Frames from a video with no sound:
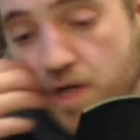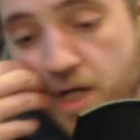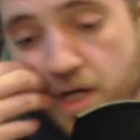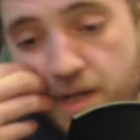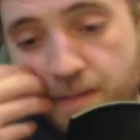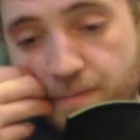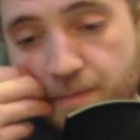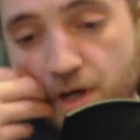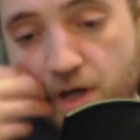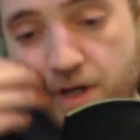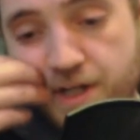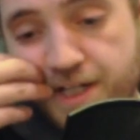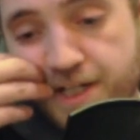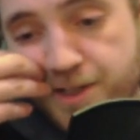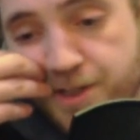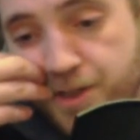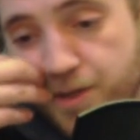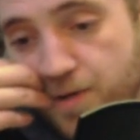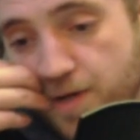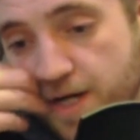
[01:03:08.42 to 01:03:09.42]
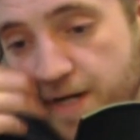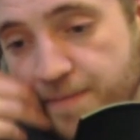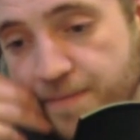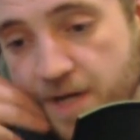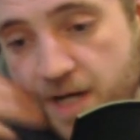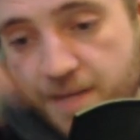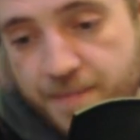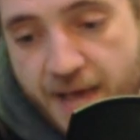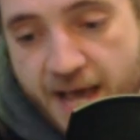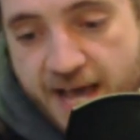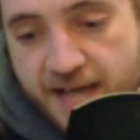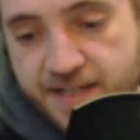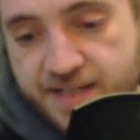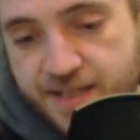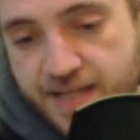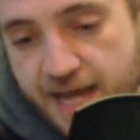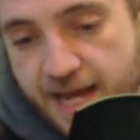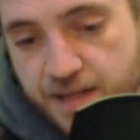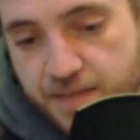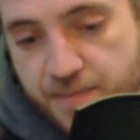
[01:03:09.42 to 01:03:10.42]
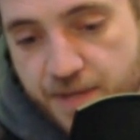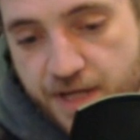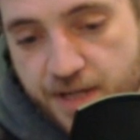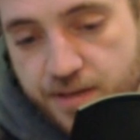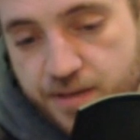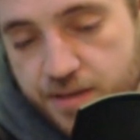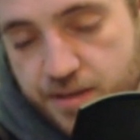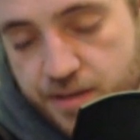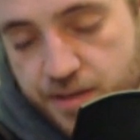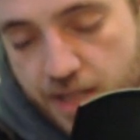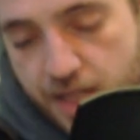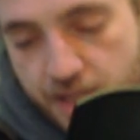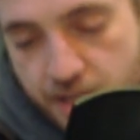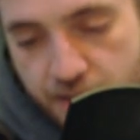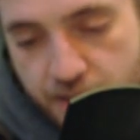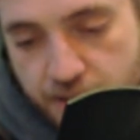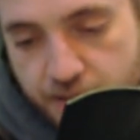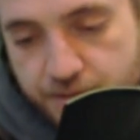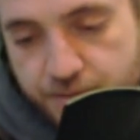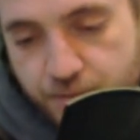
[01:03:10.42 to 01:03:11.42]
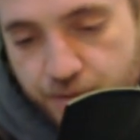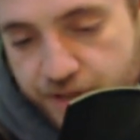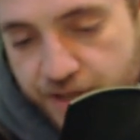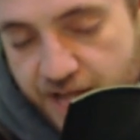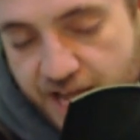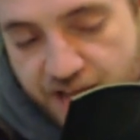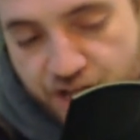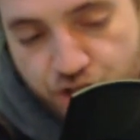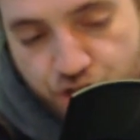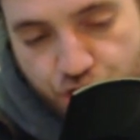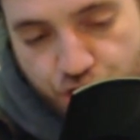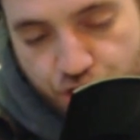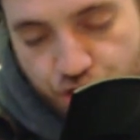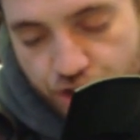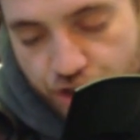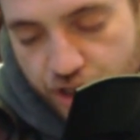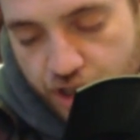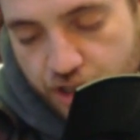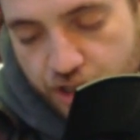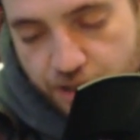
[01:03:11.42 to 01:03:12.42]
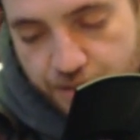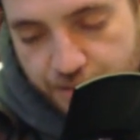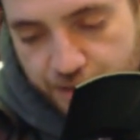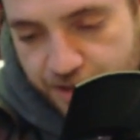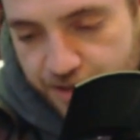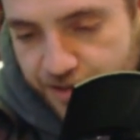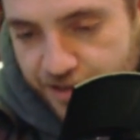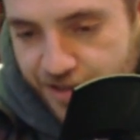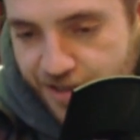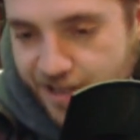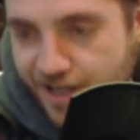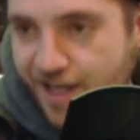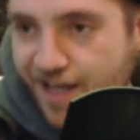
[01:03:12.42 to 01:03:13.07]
on Instagram, I'm at Zach Menace, Z-A with an H. I'm not gonna,